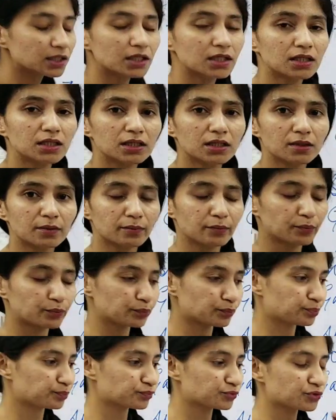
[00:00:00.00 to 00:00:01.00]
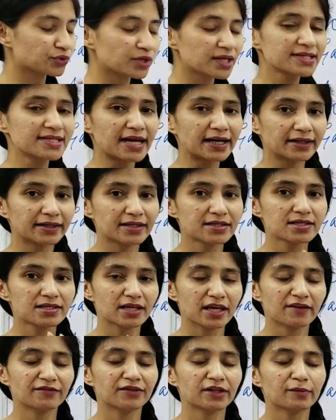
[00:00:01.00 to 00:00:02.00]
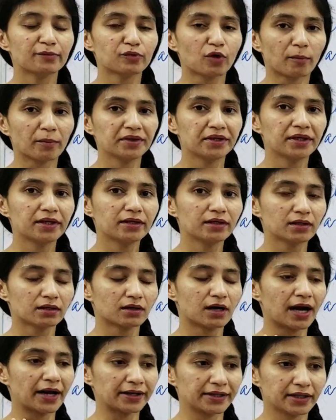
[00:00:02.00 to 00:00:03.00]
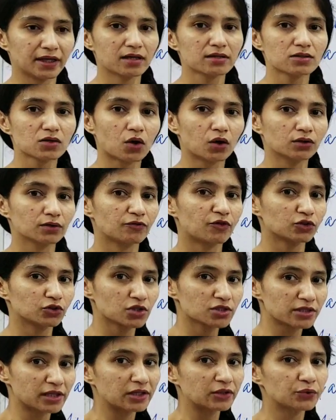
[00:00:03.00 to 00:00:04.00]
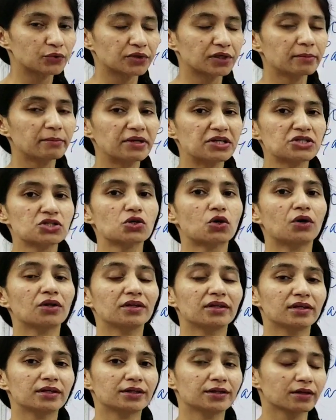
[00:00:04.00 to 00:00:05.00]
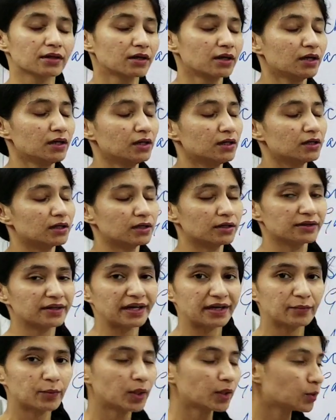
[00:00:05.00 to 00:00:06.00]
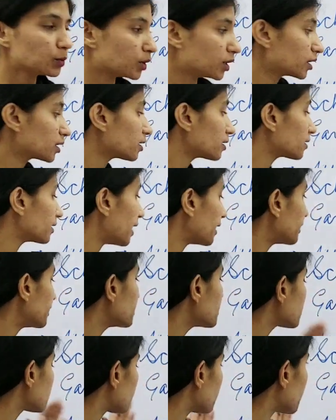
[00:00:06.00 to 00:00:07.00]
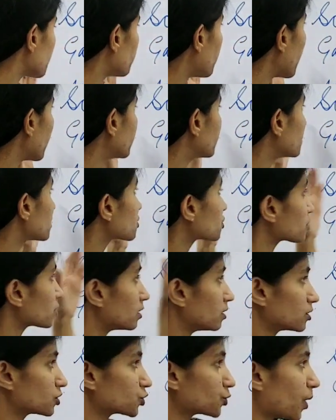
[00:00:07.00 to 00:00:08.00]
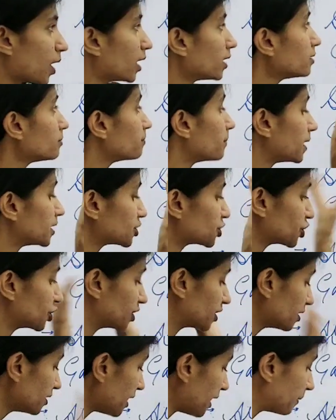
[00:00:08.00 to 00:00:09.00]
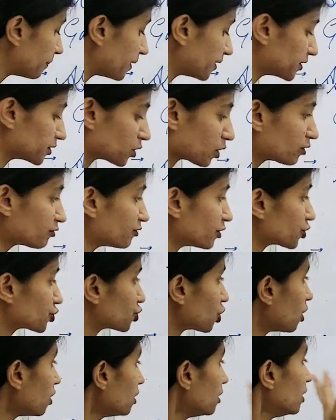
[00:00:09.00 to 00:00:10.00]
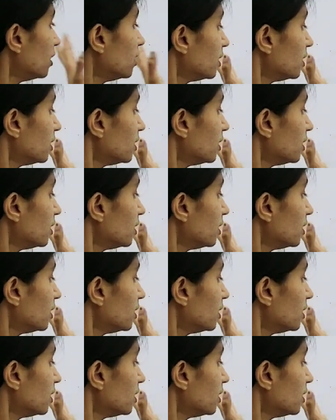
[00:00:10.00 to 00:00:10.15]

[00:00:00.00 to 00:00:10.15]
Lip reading: the three scientists gave their prominent ideas for the cell theory based on their relevant work, that is by the Schwann, by Schilden and by Rudolf Virchow.